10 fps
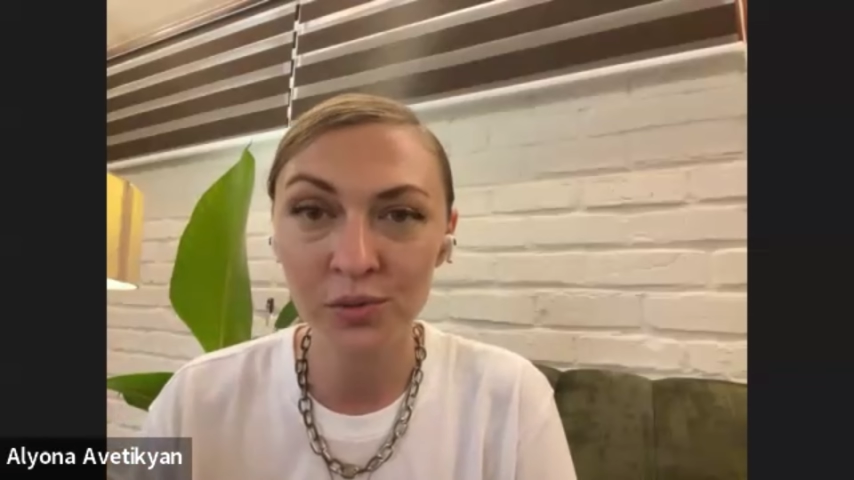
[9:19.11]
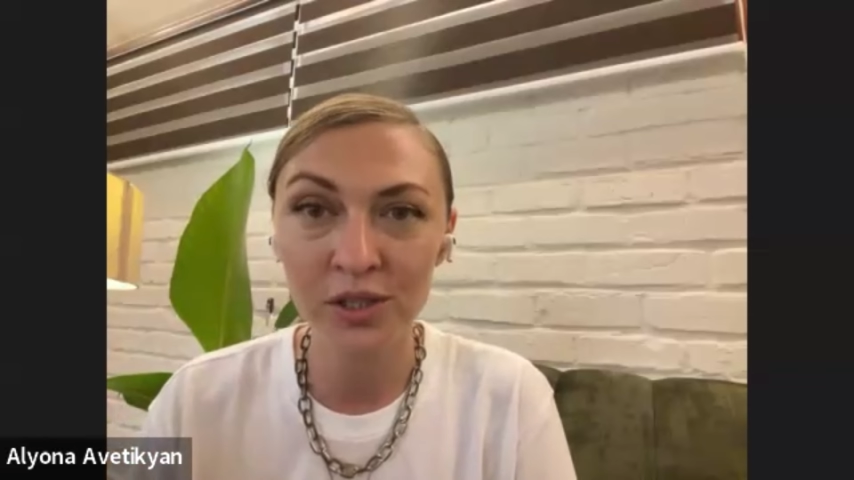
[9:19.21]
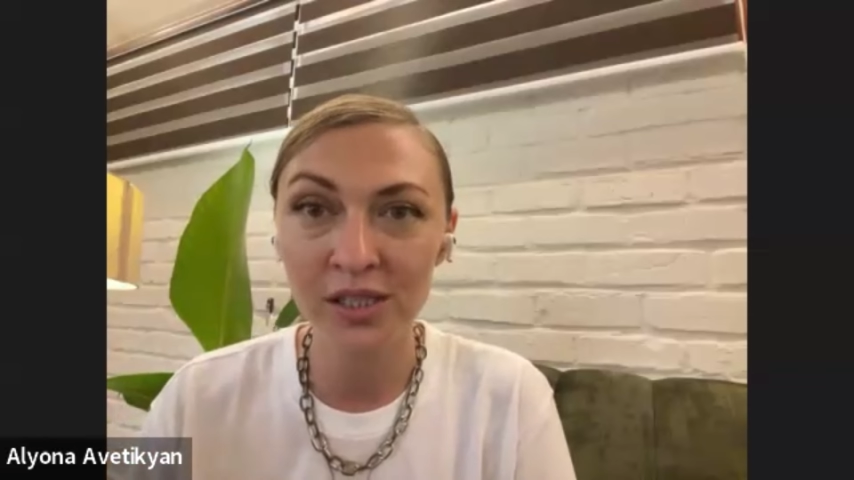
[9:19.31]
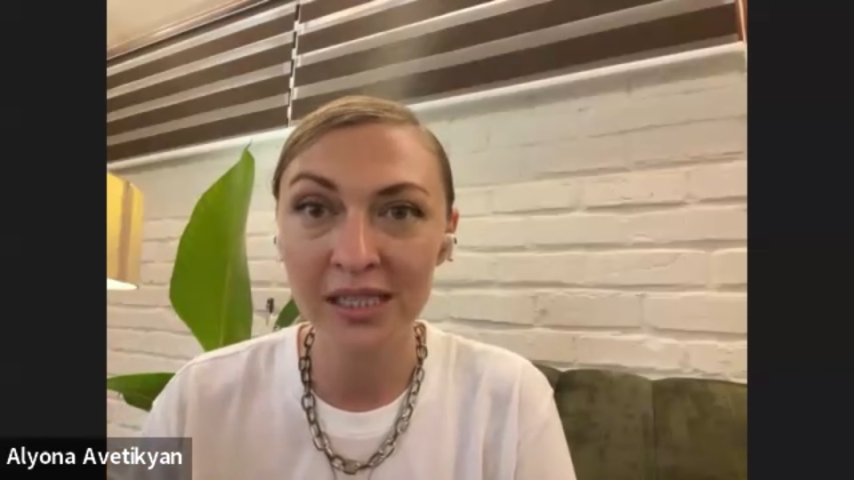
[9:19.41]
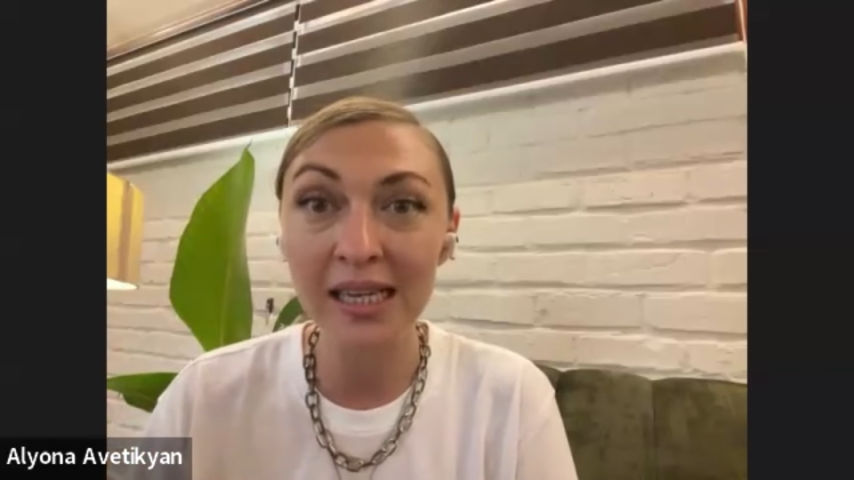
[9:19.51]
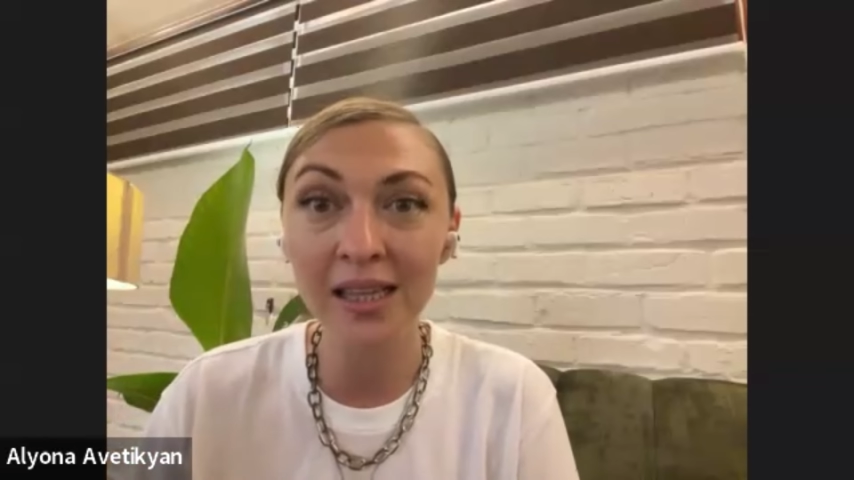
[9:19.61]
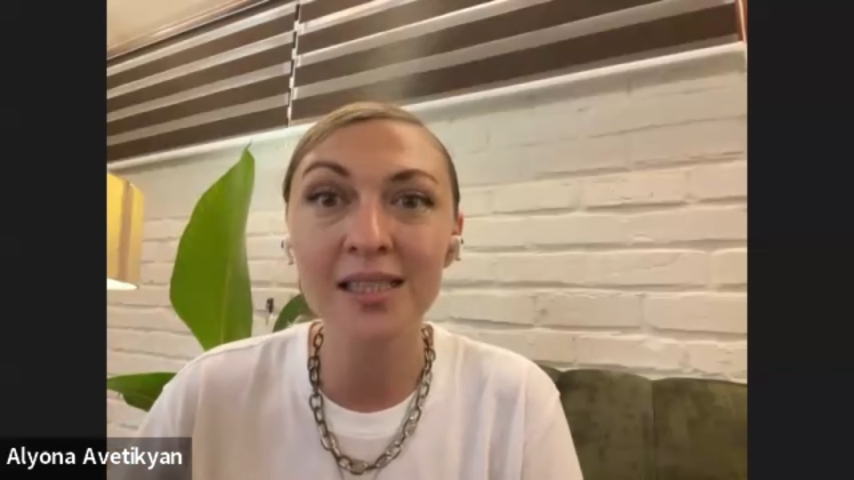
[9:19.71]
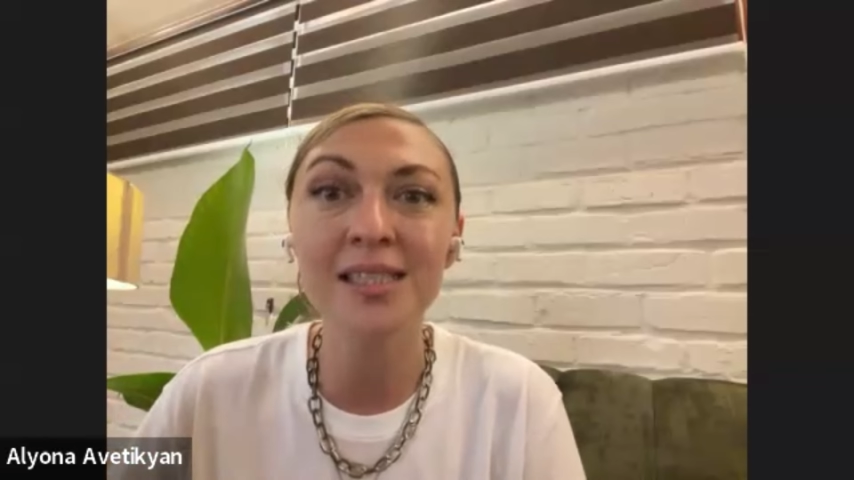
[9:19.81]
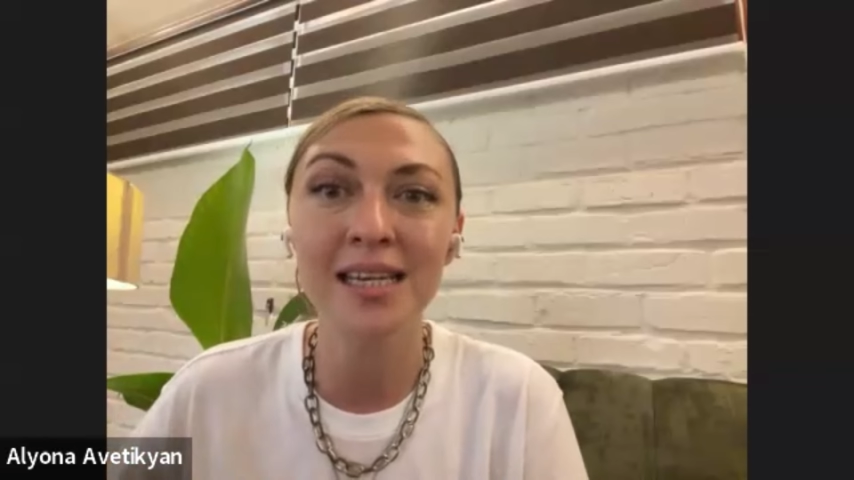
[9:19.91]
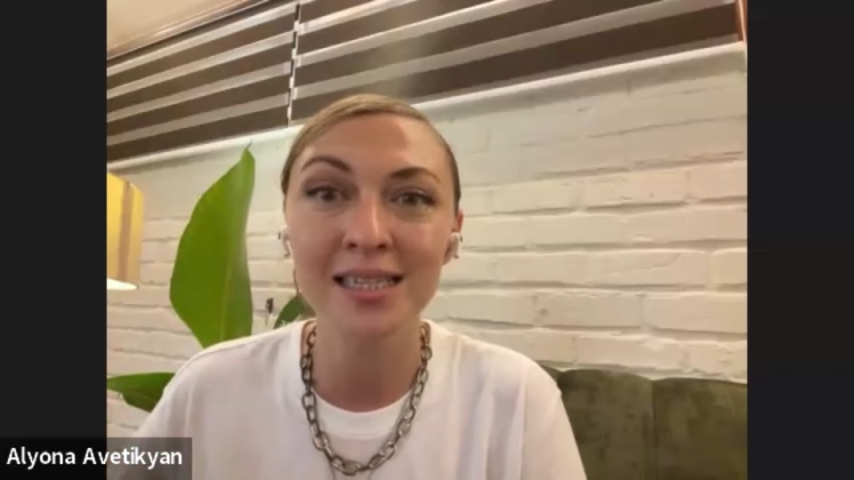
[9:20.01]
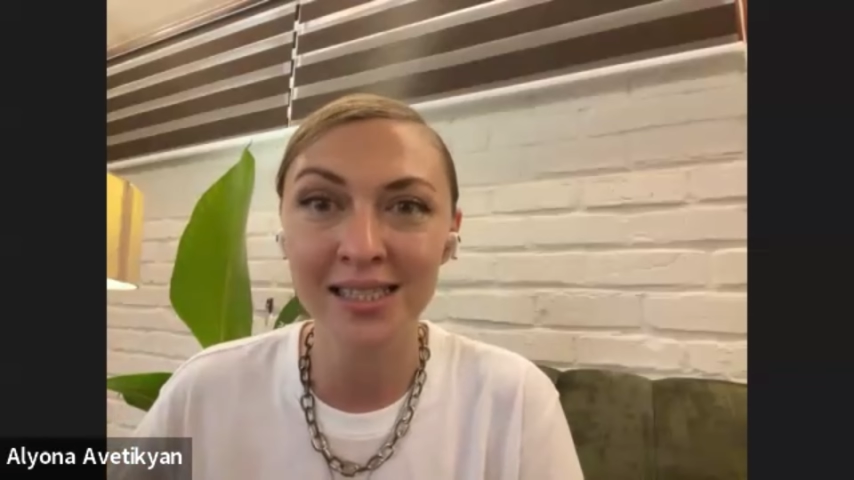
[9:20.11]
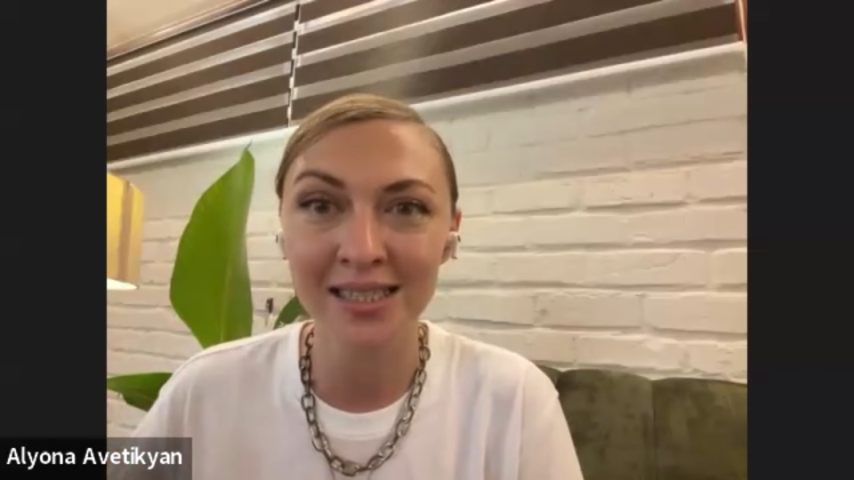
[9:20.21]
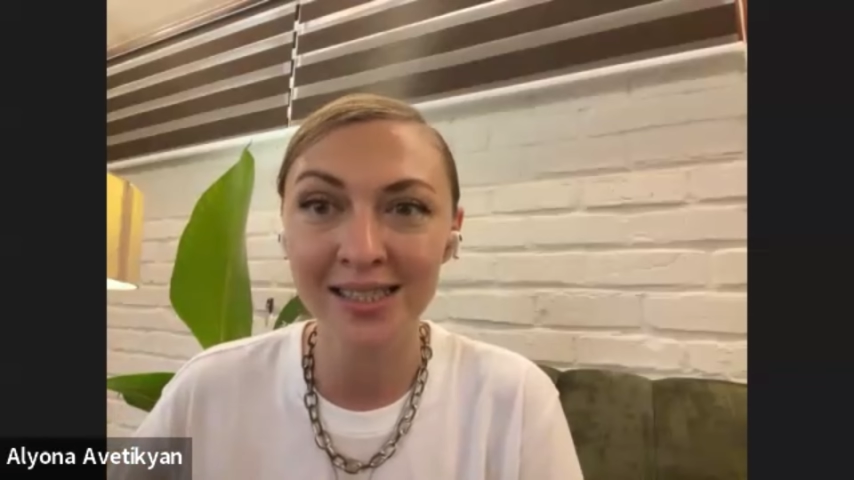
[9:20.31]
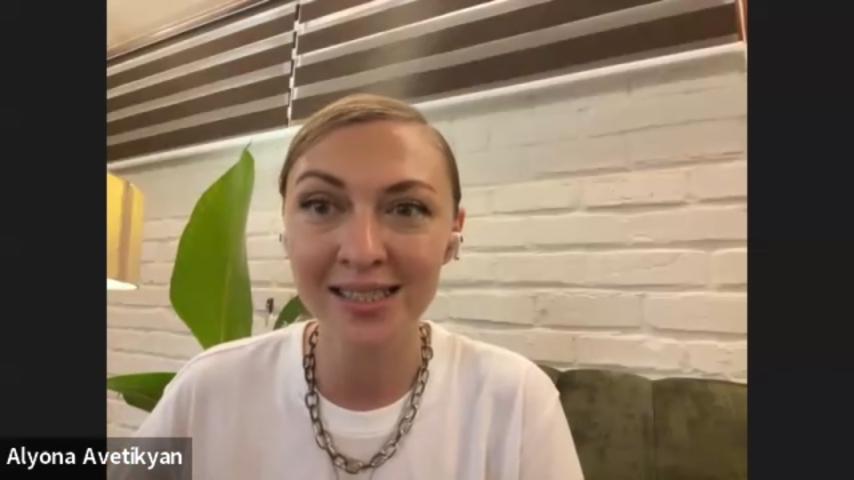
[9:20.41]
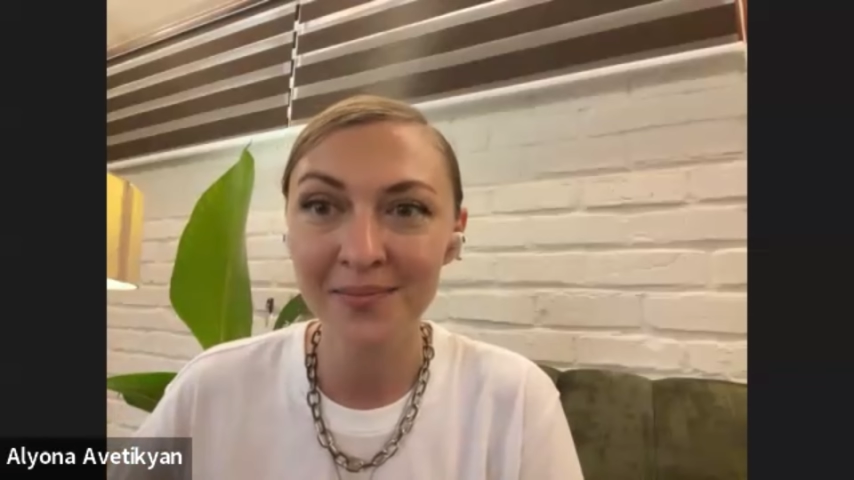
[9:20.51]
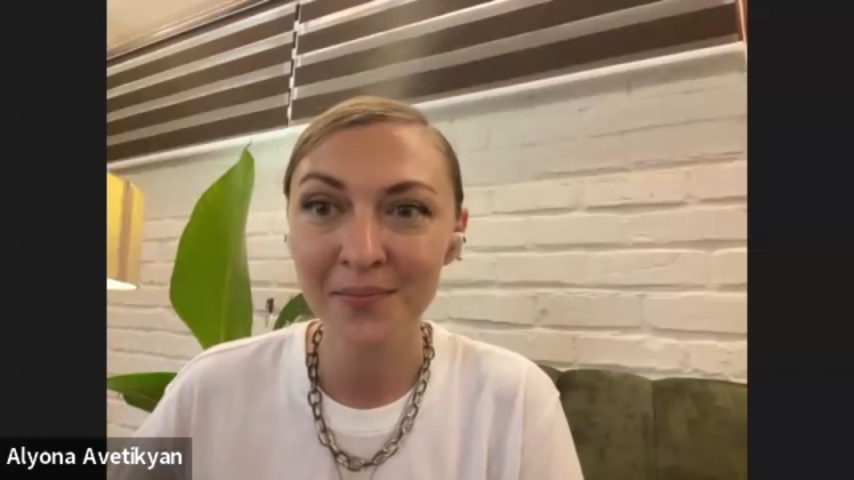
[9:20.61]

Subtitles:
word in the sentence,